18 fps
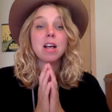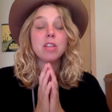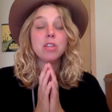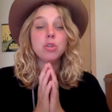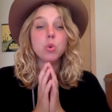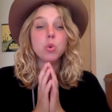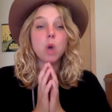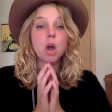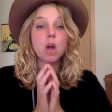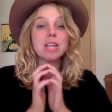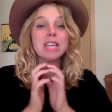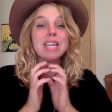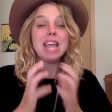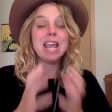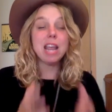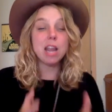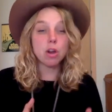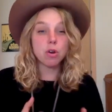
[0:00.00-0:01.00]
you are
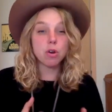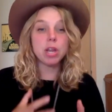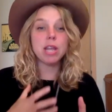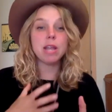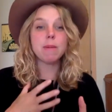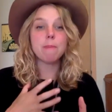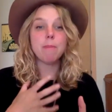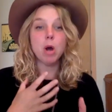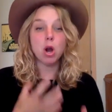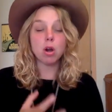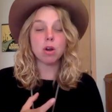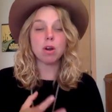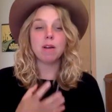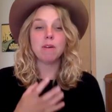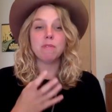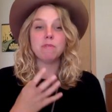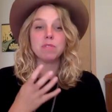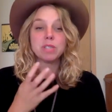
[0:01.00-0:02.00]
carrying part
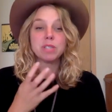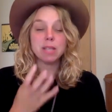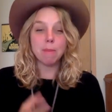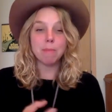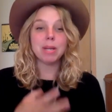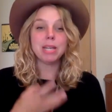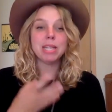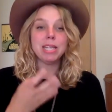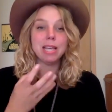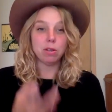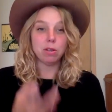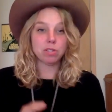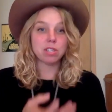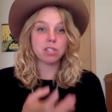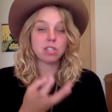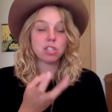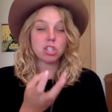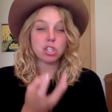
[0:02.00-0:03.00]
of somebody
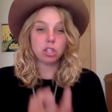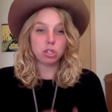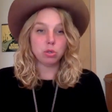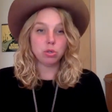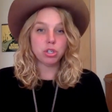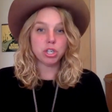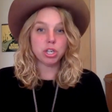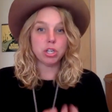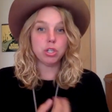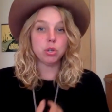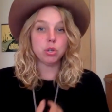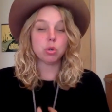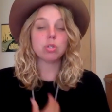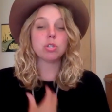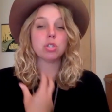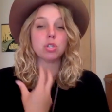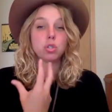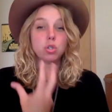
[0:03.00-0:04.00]
else's solution.
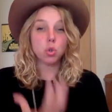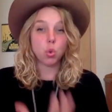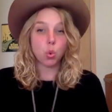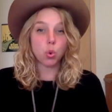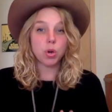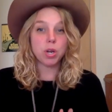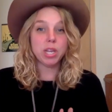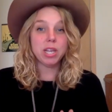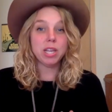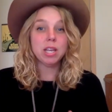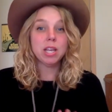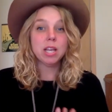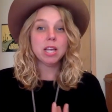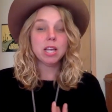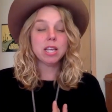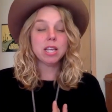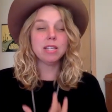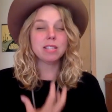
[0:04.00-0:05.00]
Your story
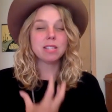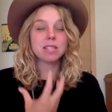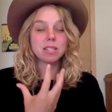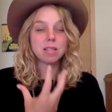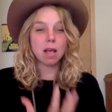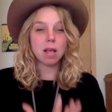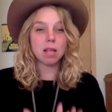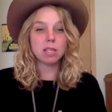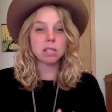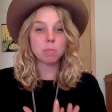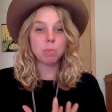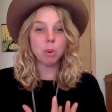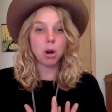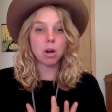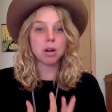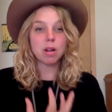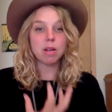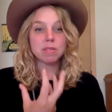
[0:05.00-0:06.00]
is is
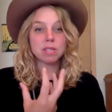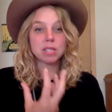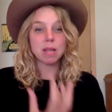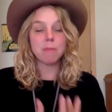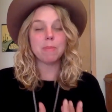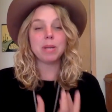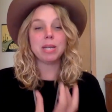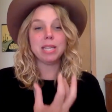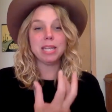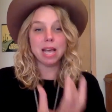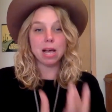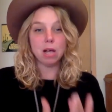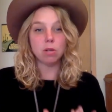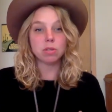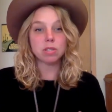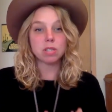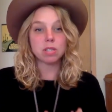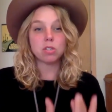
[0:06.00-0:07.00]
part of somebody
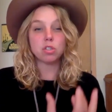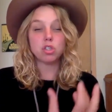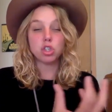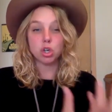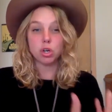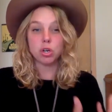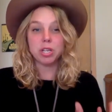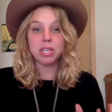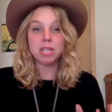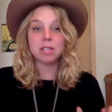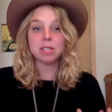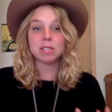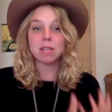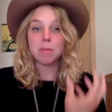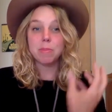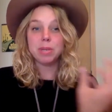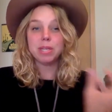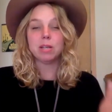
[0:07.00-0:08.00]
else's journey and
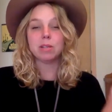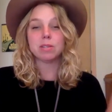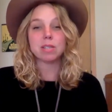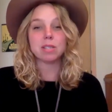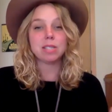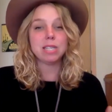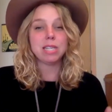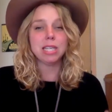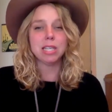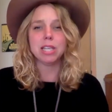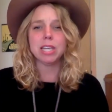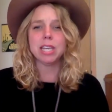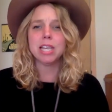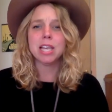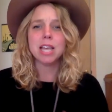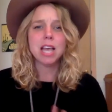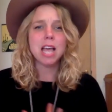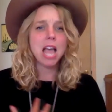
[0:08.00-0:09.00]
somebody else's
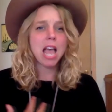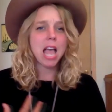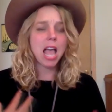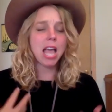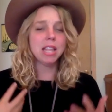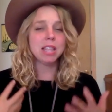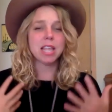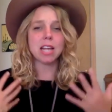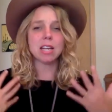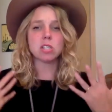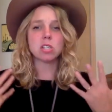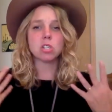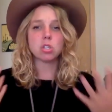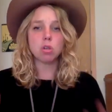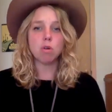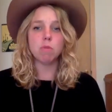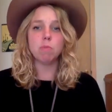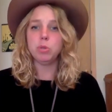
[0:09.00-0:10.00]
healing and that
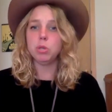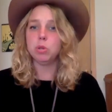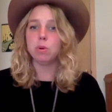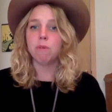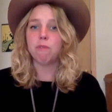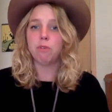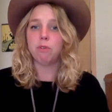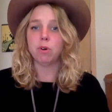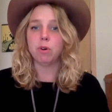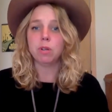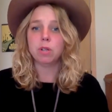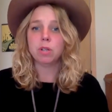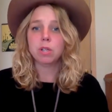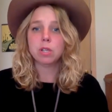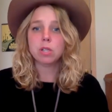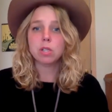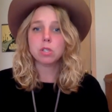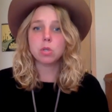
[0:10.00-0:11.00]
is so beautiful.
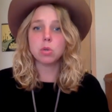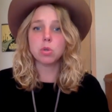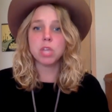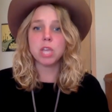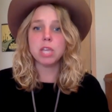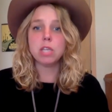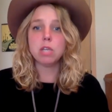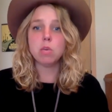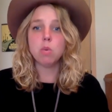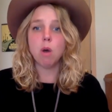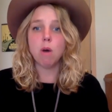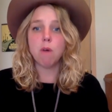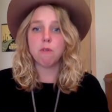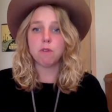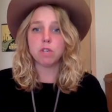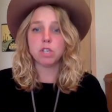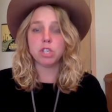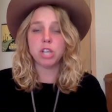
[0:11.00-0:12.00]
So thank you all
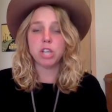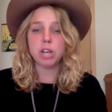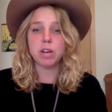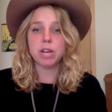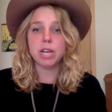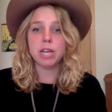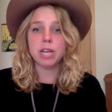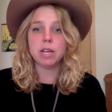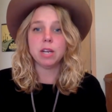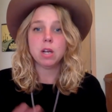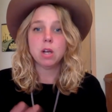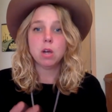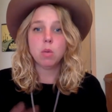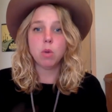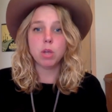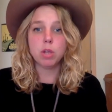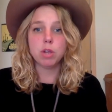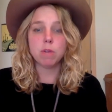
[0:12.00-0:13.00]
for sharing
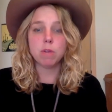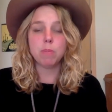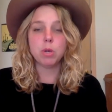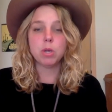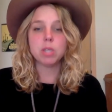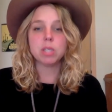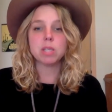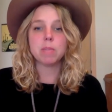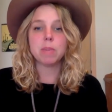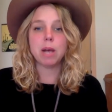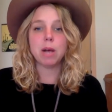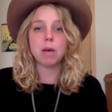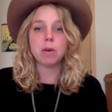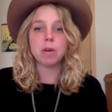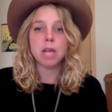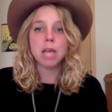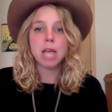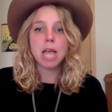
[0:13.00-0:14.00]
what your book is
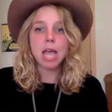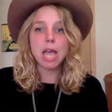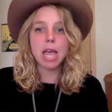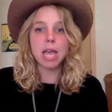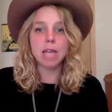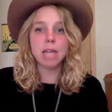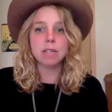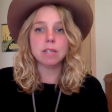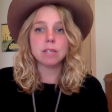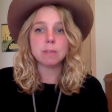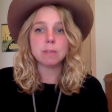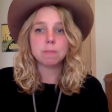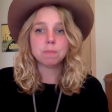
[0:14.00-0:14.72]
about and